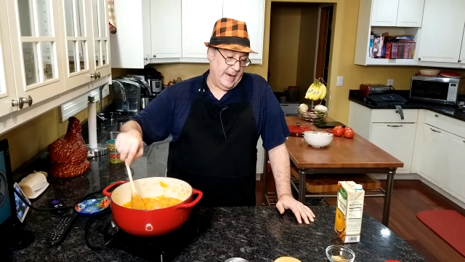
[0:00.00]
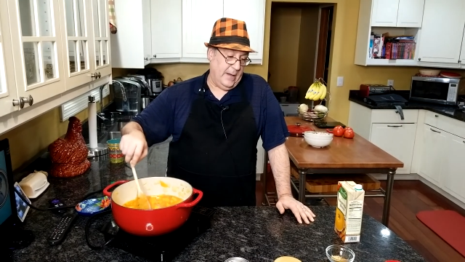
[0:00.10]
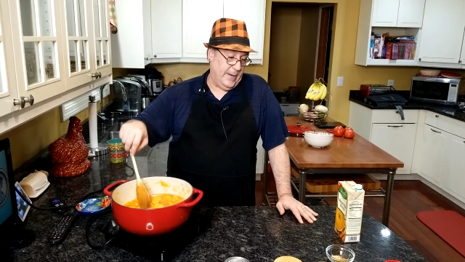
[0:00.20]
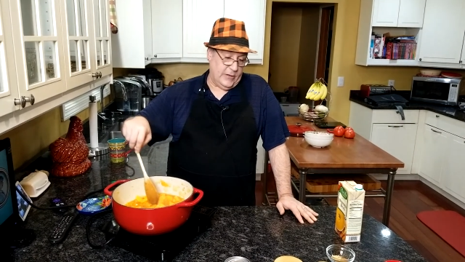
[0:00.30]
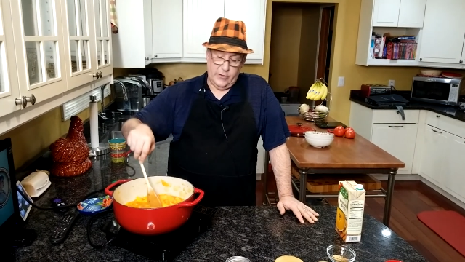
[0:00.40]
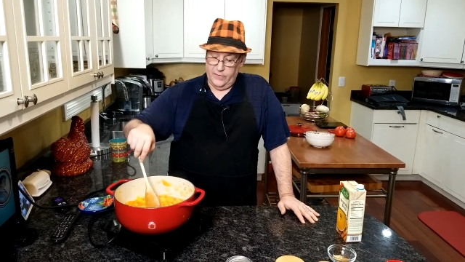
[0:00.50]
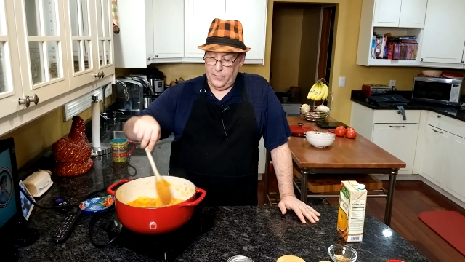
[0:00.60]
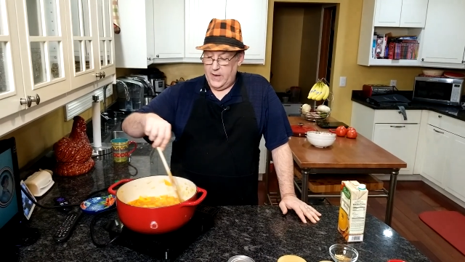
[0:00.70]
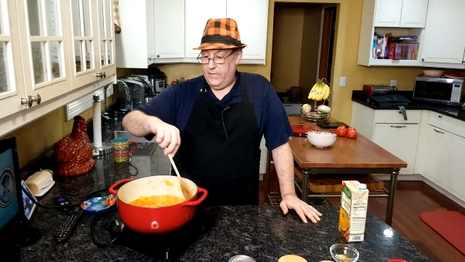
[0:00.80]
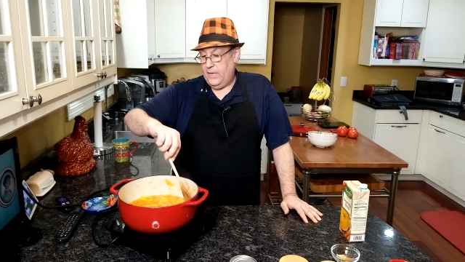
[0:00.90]
But I'll bet you
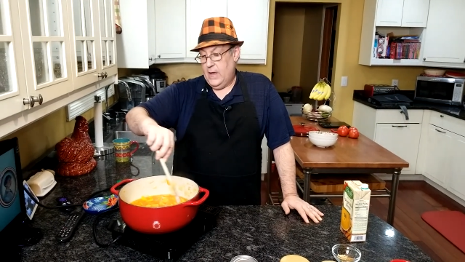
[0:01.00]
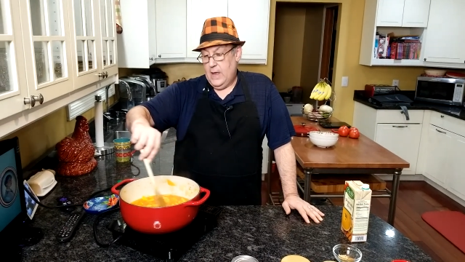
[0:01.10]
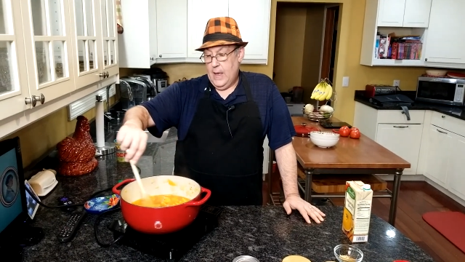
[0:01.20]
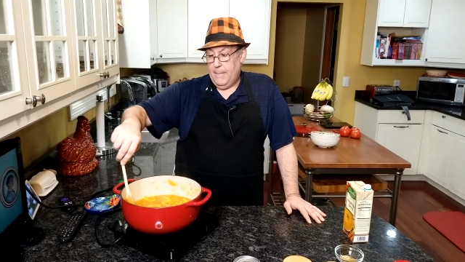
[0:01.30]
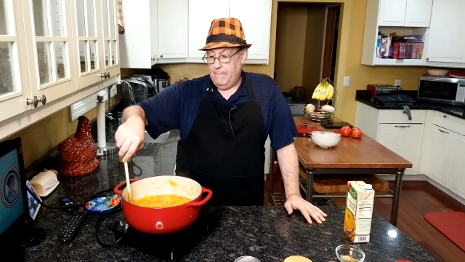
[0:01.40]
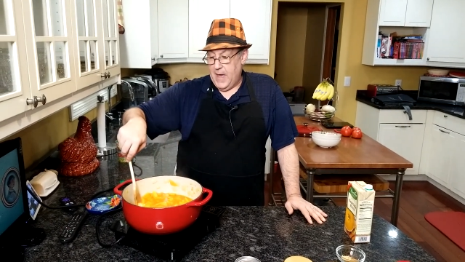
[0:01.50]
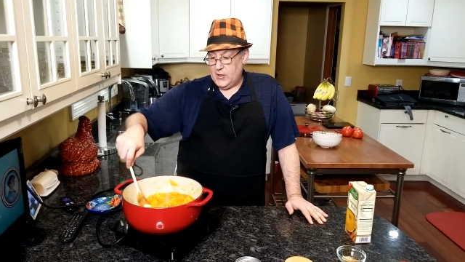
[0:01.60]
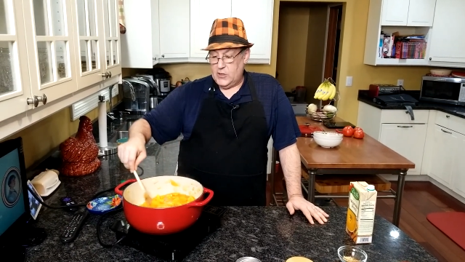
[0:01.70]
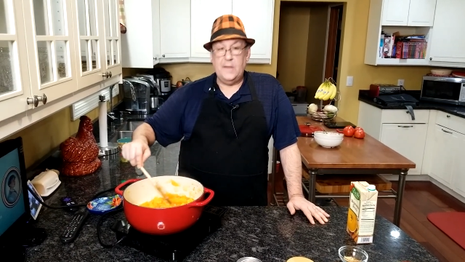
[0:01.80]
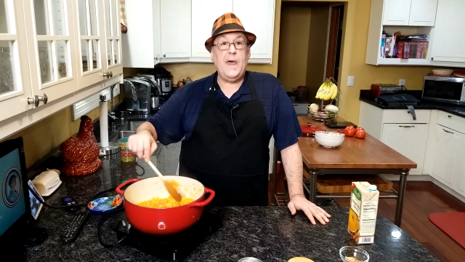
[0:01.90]
if we've
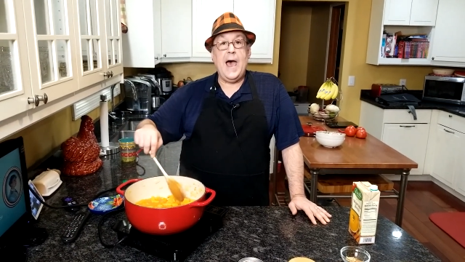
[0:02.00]
measured